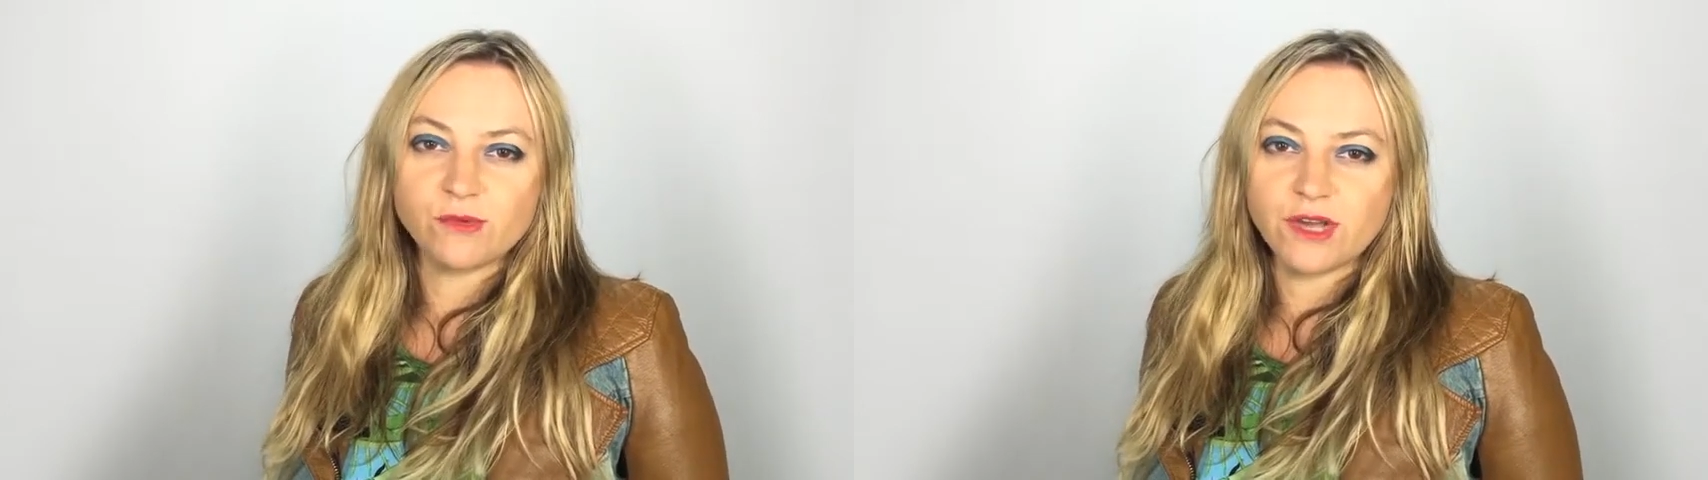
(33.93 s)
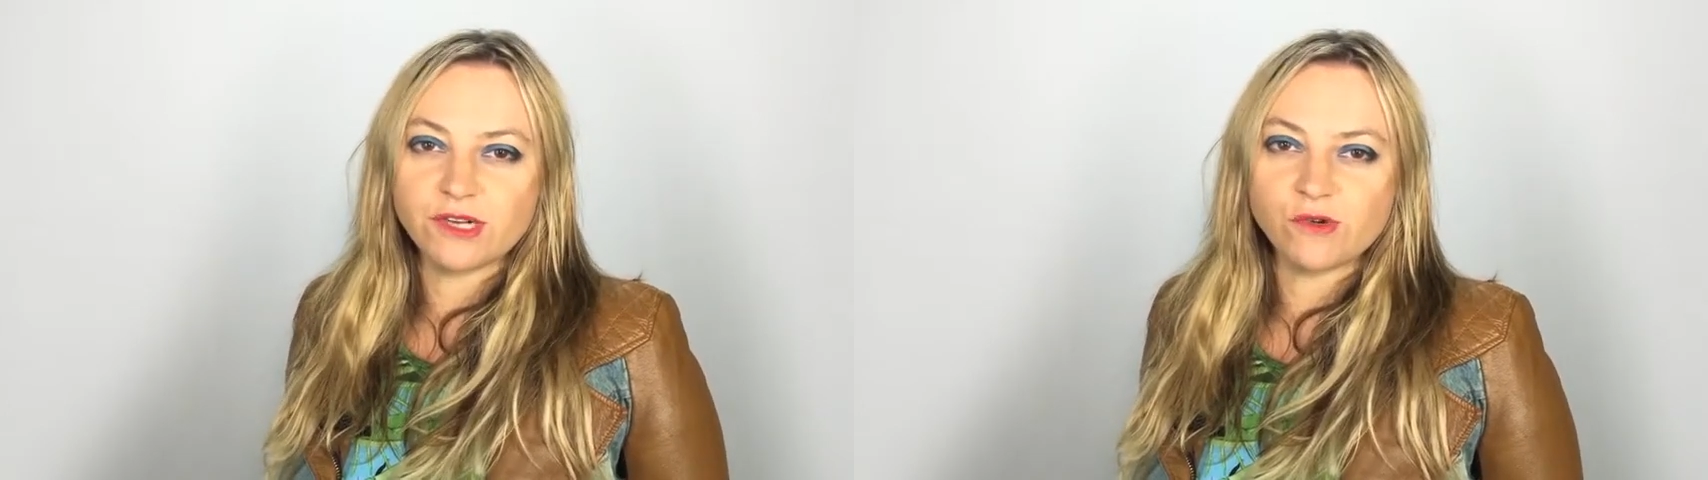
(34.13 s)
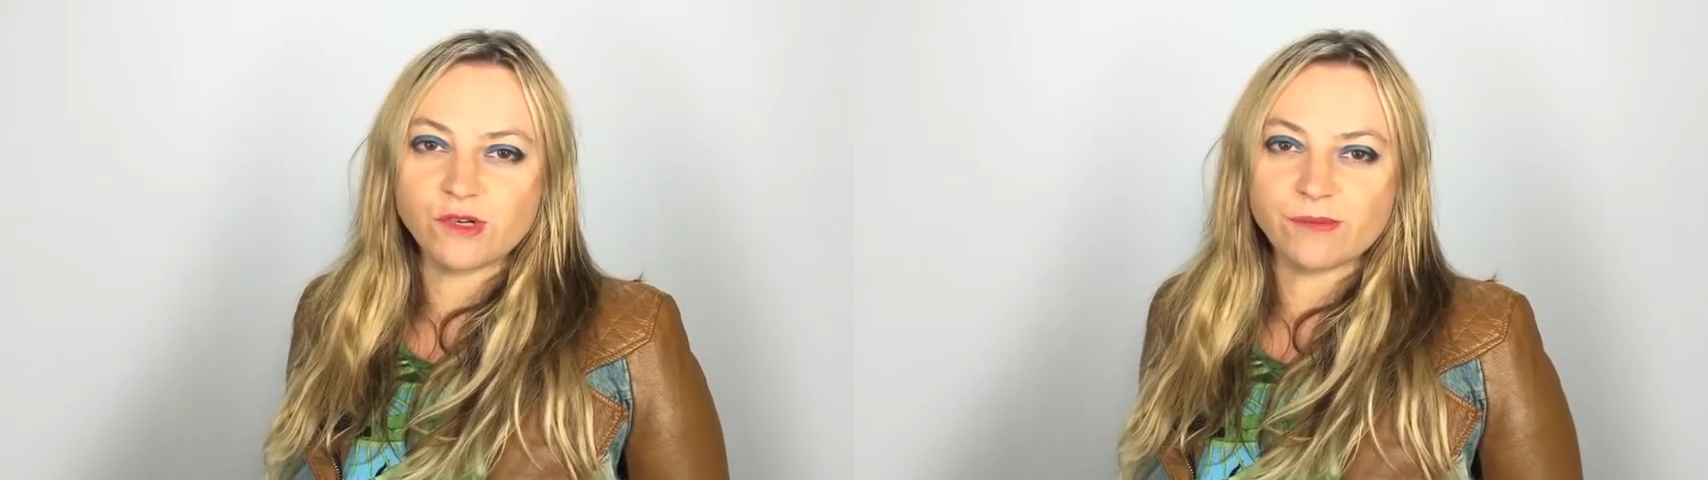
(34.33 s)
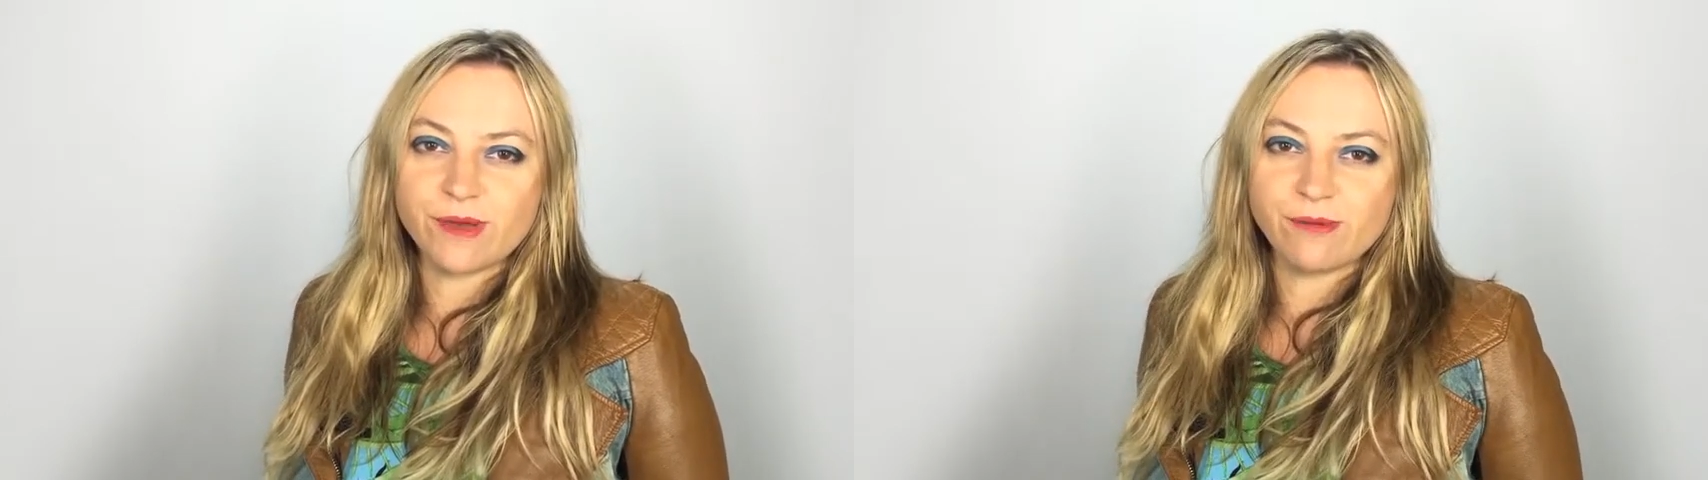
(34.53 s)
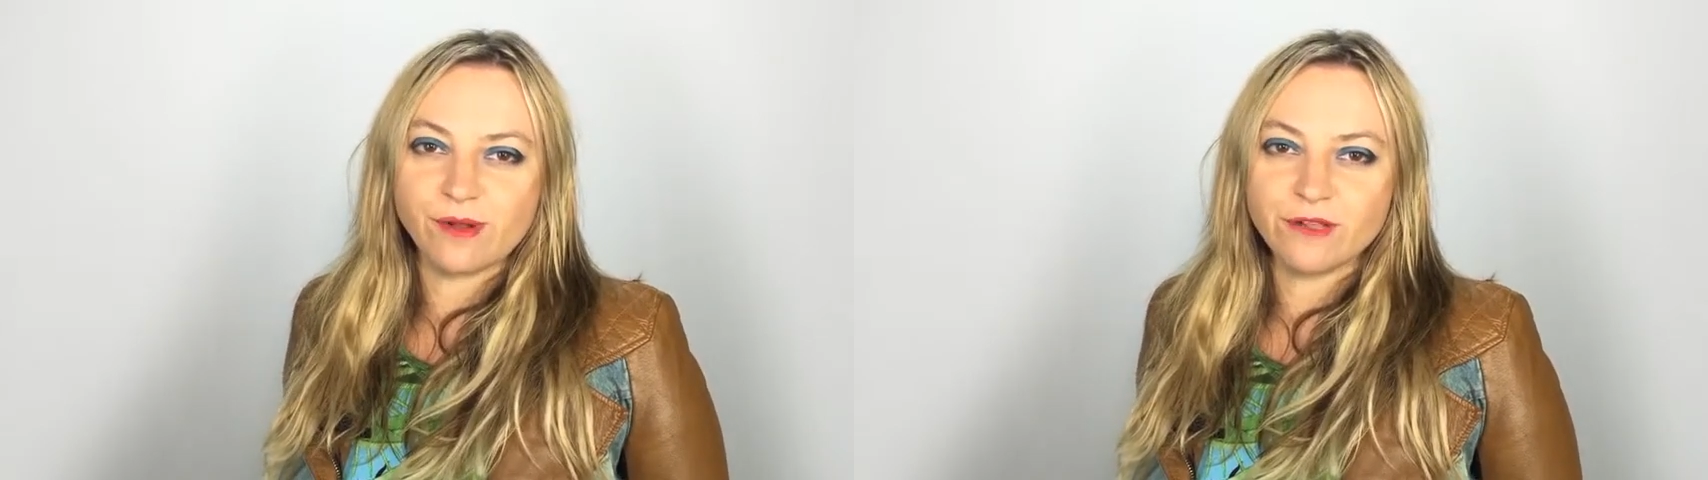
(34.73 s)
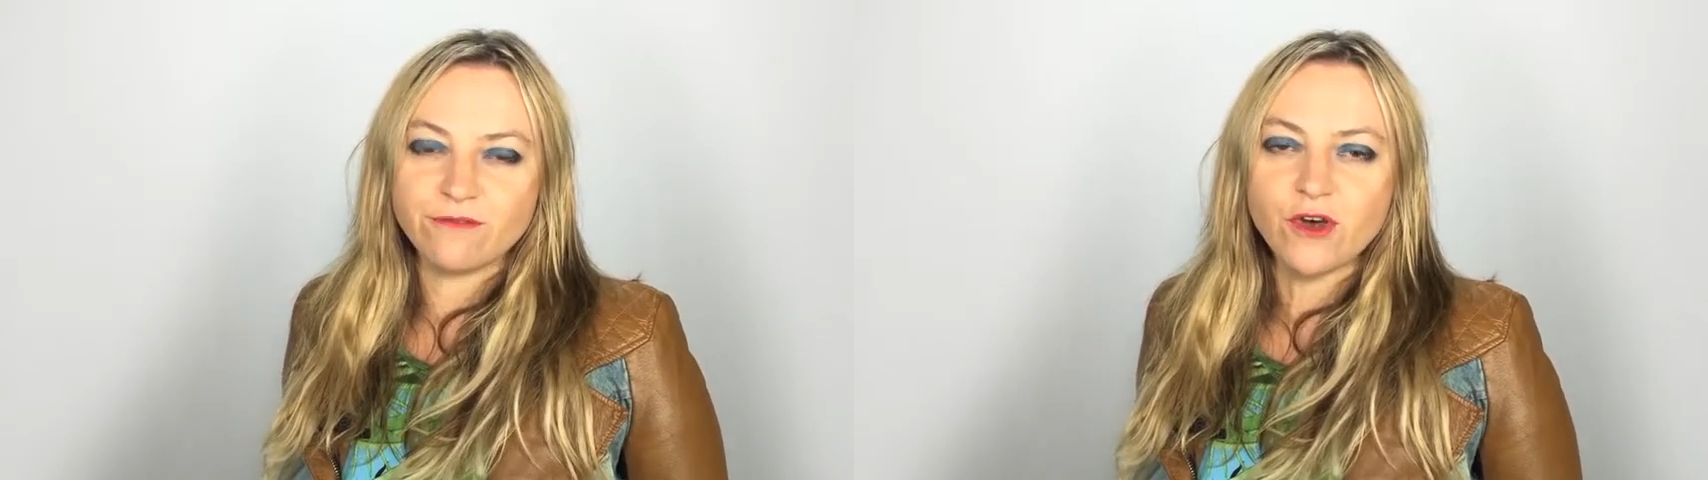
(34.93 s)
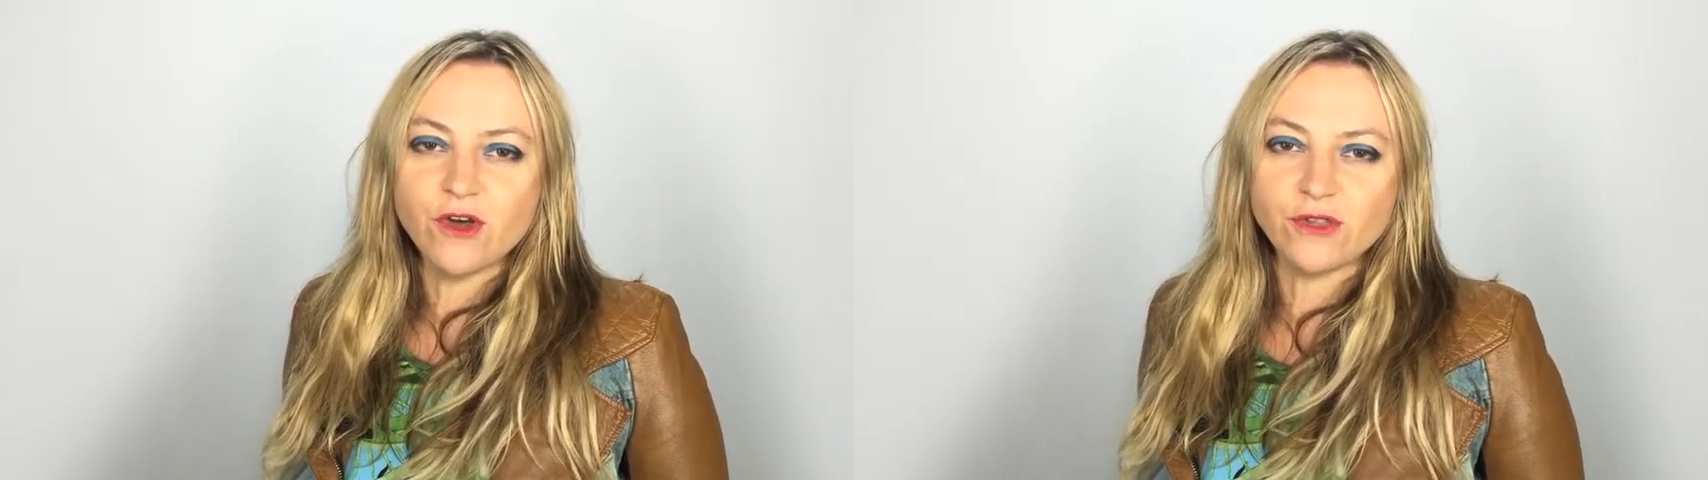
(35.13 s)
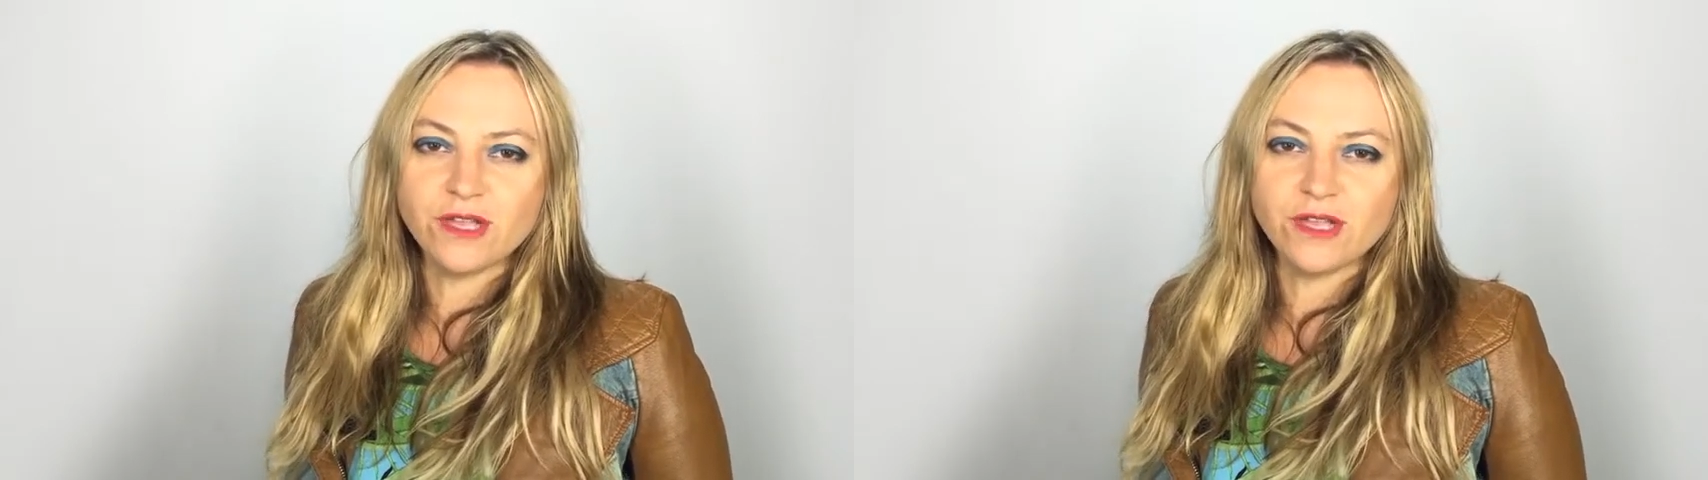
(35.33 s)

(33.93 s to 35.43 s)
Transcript: when I talk to people on the phone,